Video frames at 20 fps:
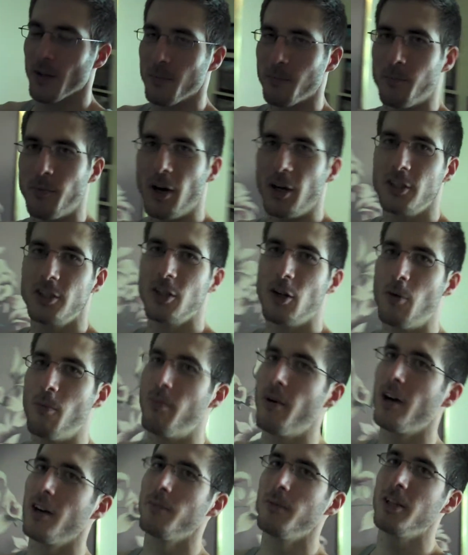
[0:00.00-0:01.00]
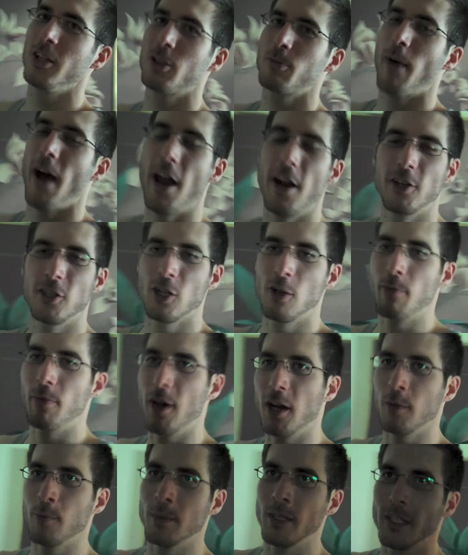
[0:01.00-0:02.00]
Bugs don't bug me, spiders don't
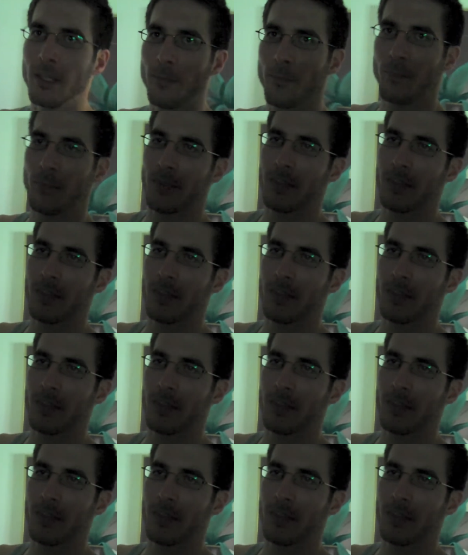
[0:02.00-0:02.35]
bug me